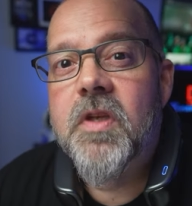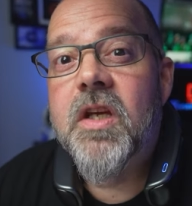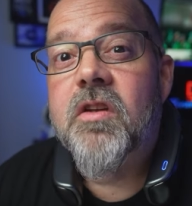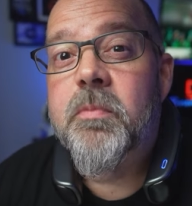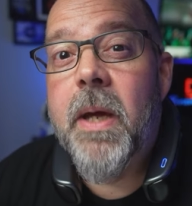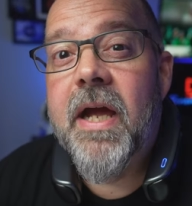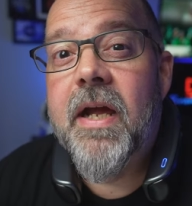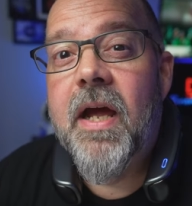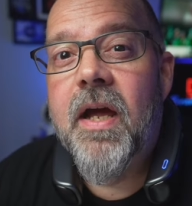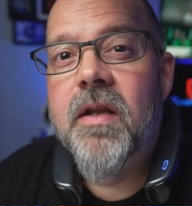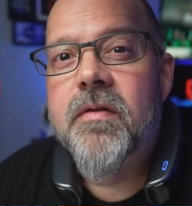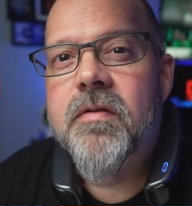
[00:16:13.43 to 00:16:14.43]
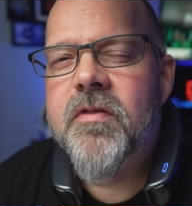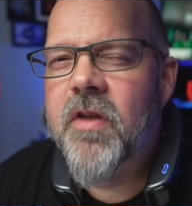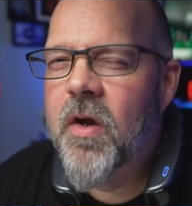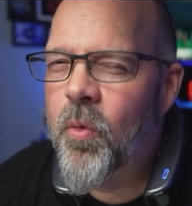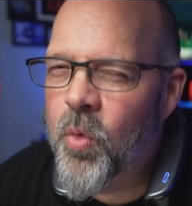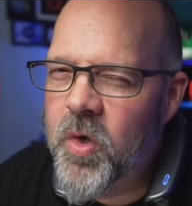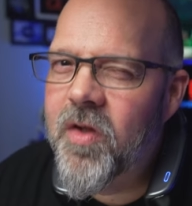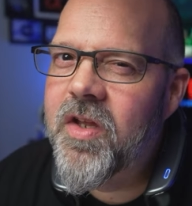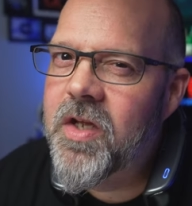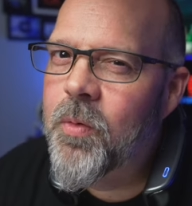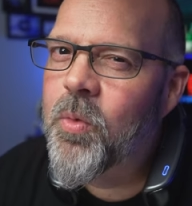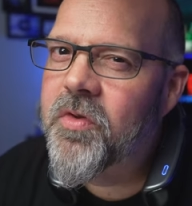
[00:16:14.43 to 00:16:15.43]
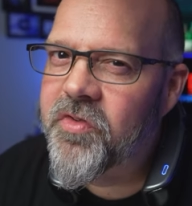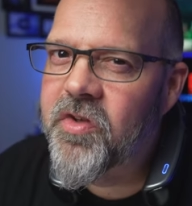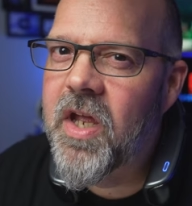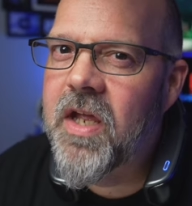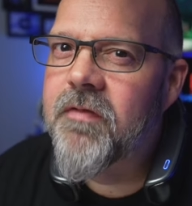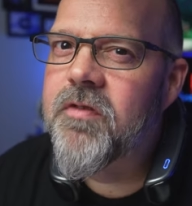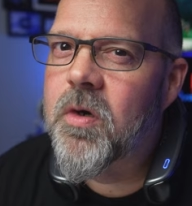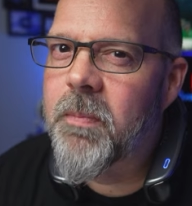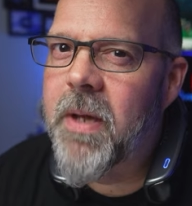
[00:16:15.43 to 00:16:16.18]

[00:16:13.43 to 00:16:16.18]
kicks back on. So that really will save your